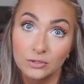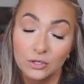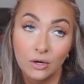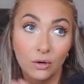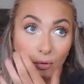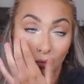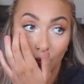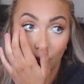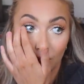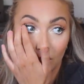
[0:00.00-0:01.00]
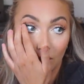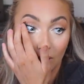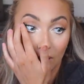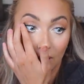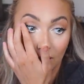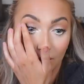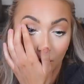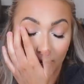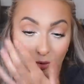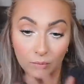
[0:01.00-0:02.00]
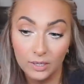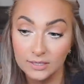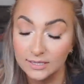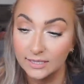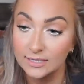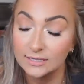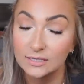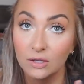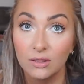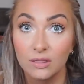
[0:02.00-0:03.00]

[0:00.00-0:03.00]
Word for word: So uh, the way it works is